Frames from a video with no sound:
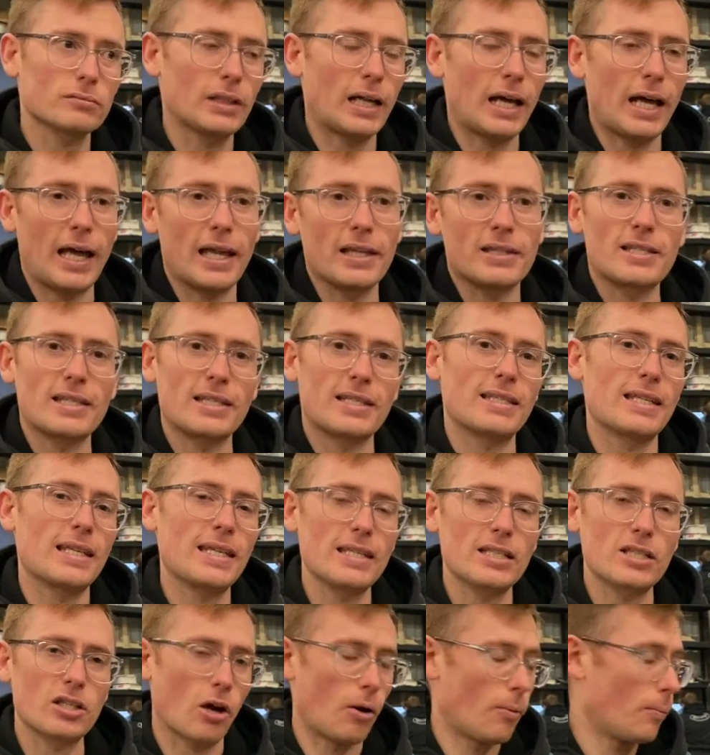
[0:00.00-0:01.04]
anti-seize
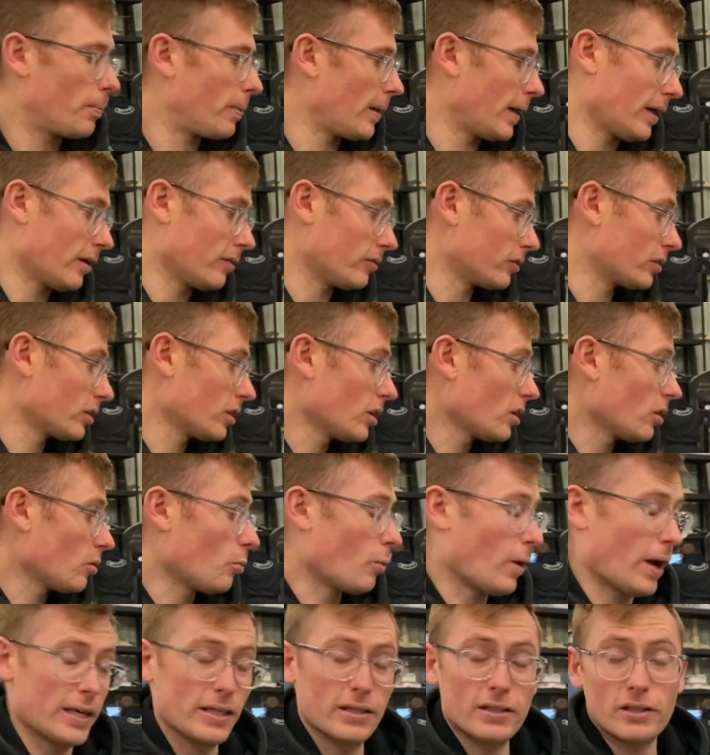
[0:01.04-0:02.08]
compound
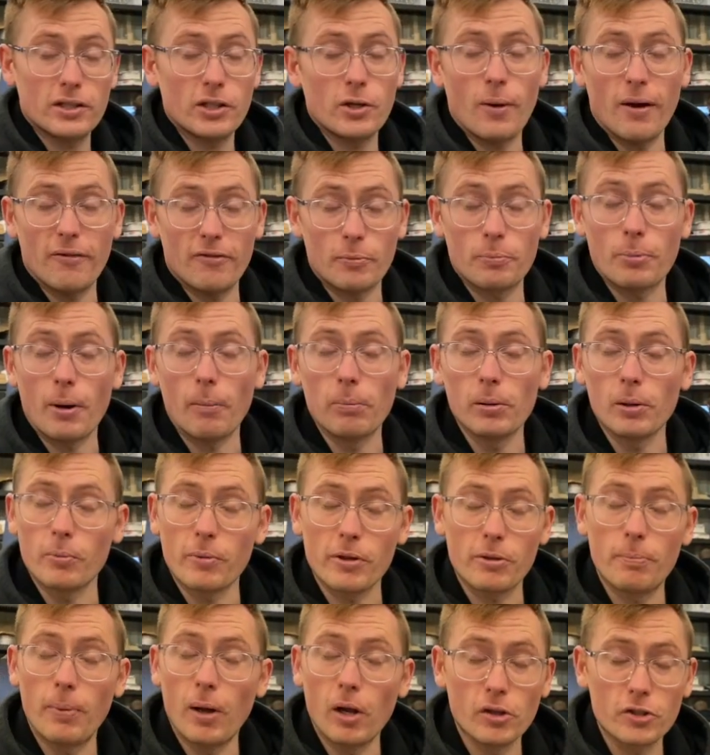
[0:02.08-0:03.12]
when you have a problem with
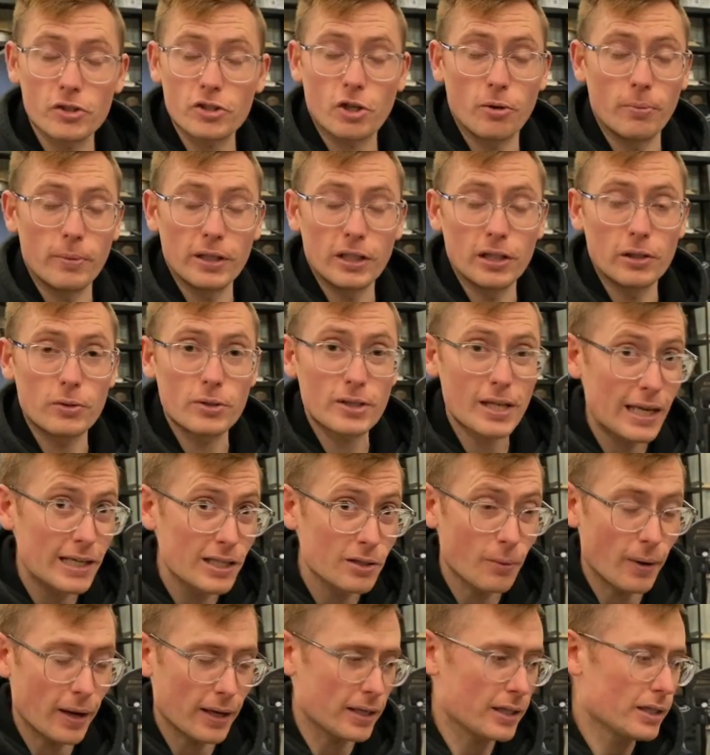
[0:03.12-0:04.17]
bolts coming loose
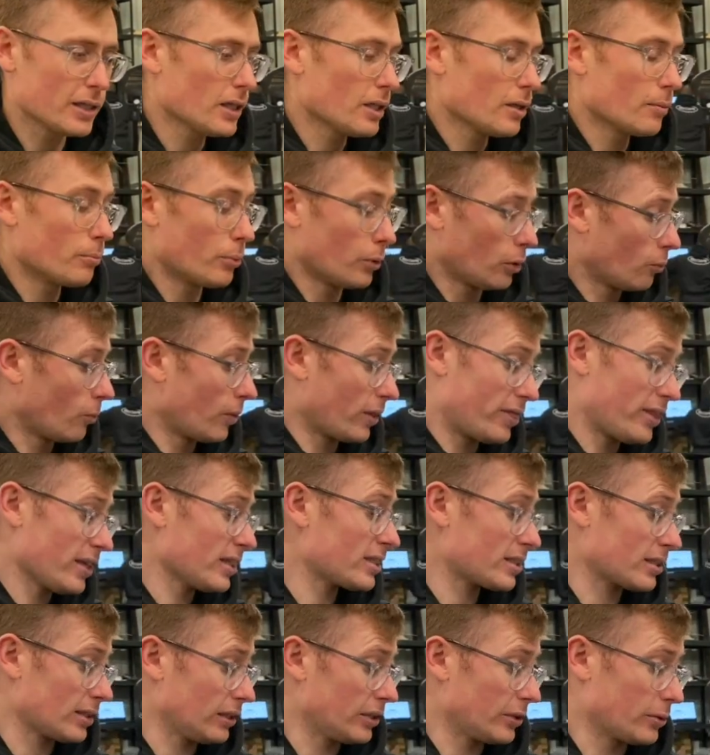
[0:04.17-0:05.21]
anyway. But with this
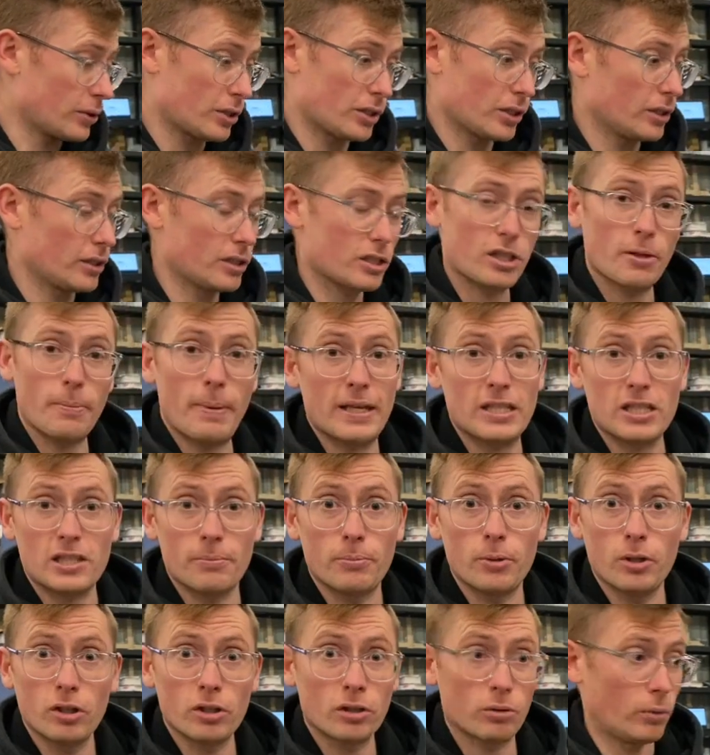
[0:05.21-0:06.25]
solution, it's the best of
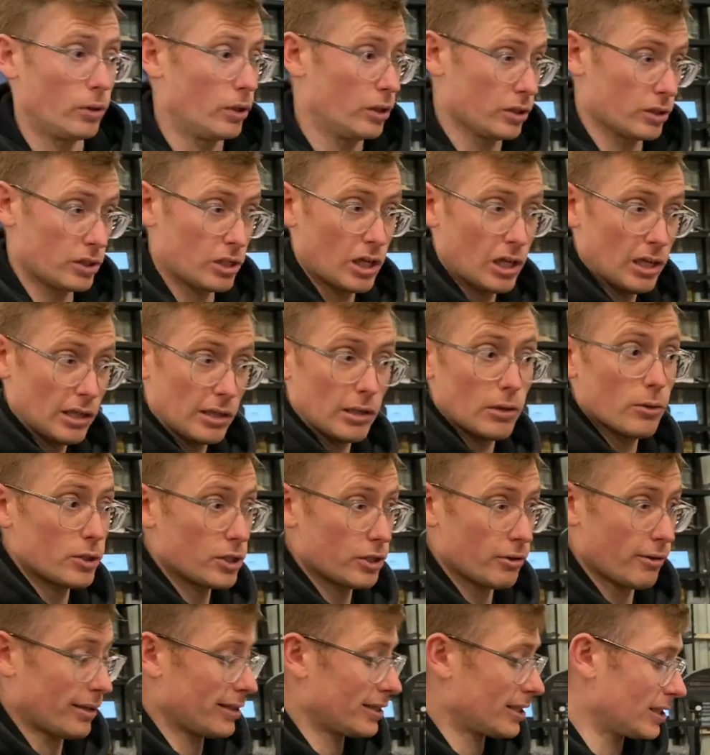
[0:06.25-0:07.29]
both worlds. Use
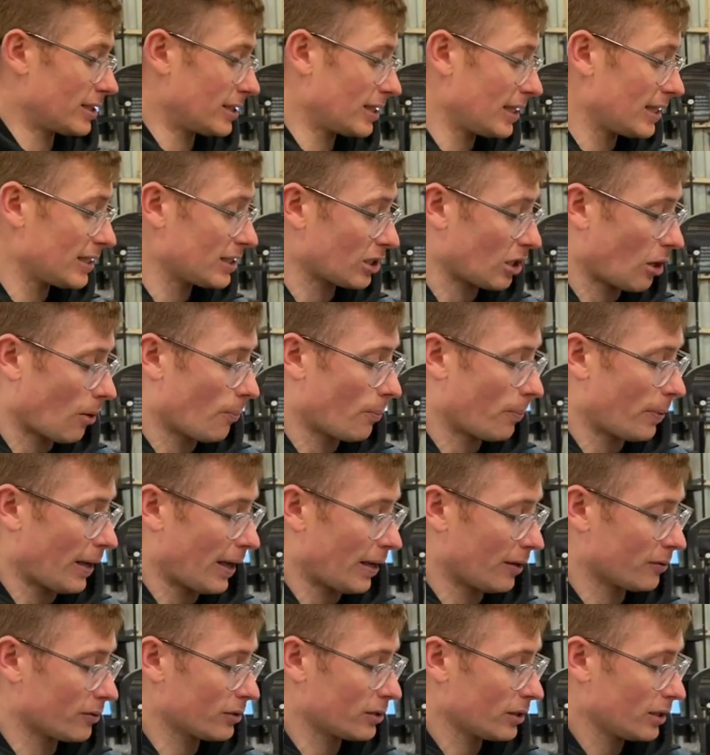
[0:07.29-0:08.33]
your anti-seize
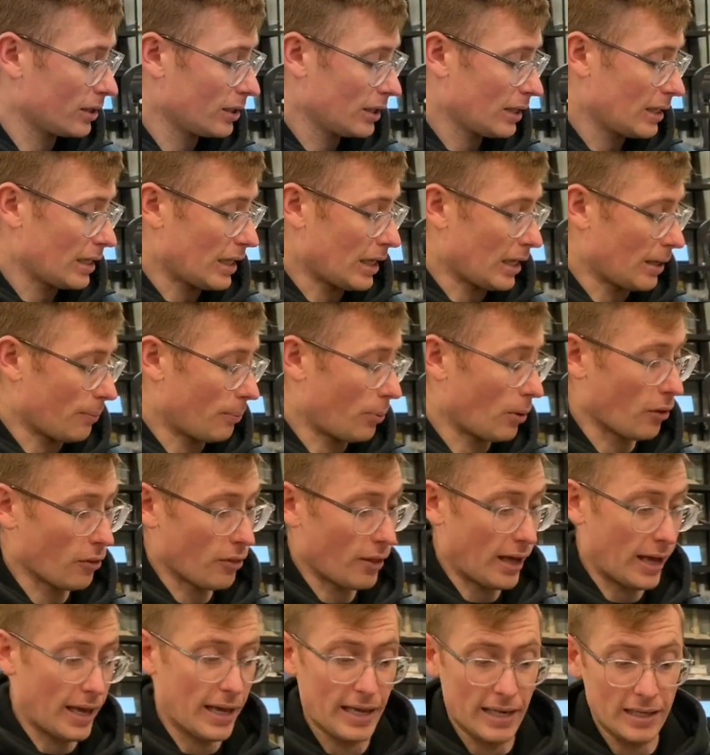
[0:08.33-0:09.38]
compound, put
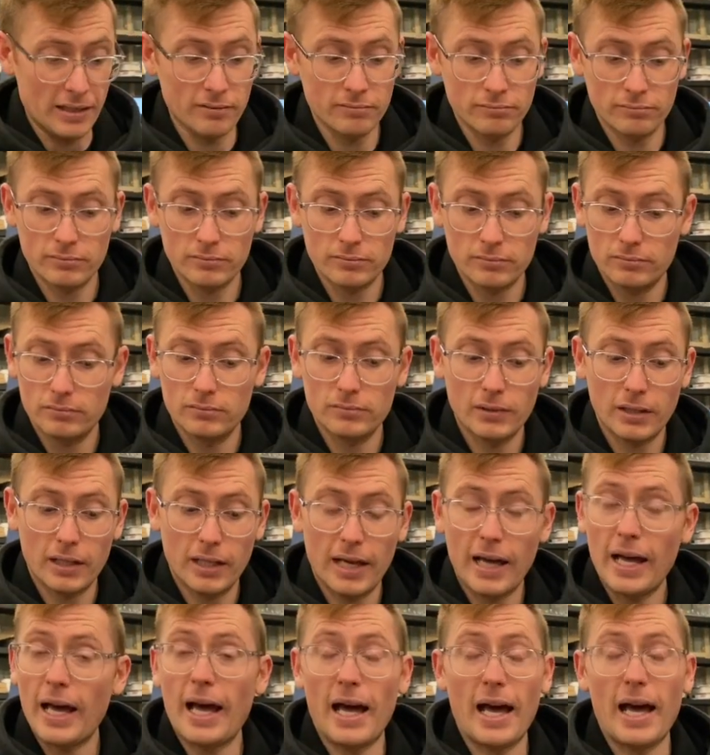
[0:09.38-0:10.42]
that in,
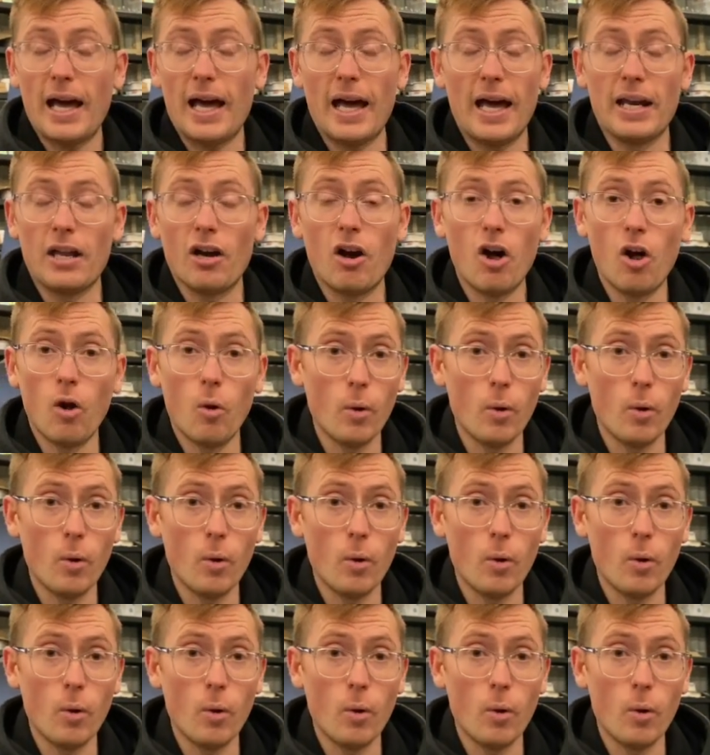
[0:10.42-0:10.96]
and it all